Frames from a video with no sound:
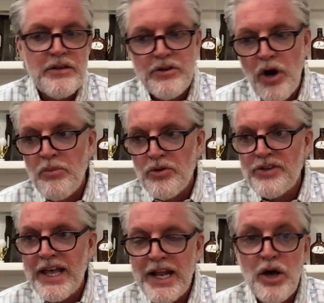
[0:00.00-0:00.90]
you
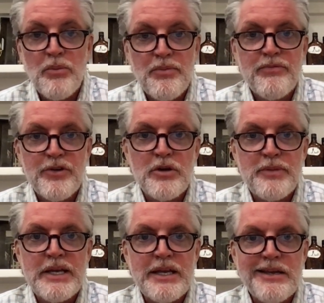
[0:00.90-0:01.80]
almost can't help there to
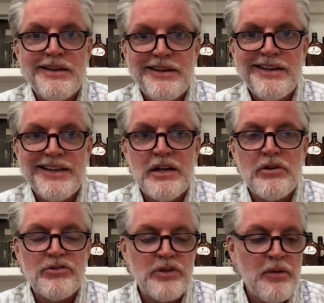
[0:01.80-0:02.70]
be,
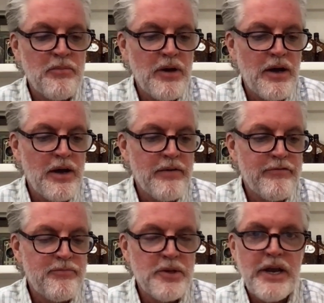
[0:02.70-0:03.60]
some
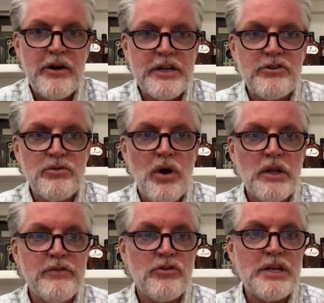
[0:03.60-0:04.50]
familiarity to
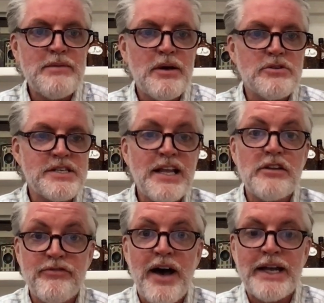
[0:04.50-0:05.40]
all of those emails. And
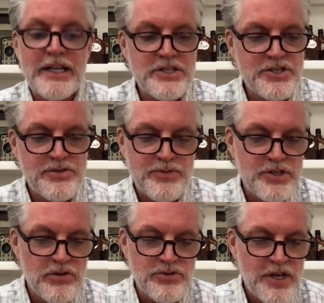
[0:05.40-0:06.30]
that's fine. That just
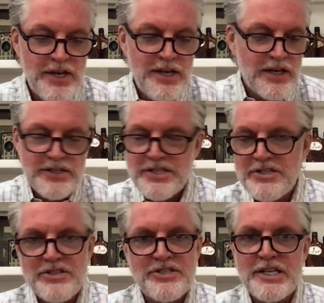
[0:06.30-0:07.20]
shows
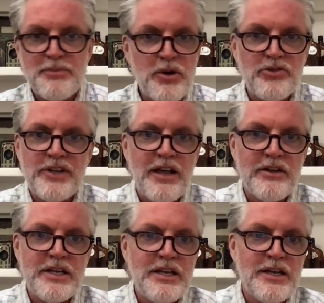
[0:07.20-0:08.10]
consistency in the
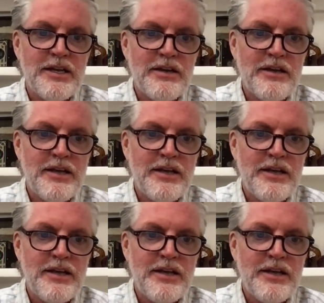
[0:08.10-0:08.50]
personality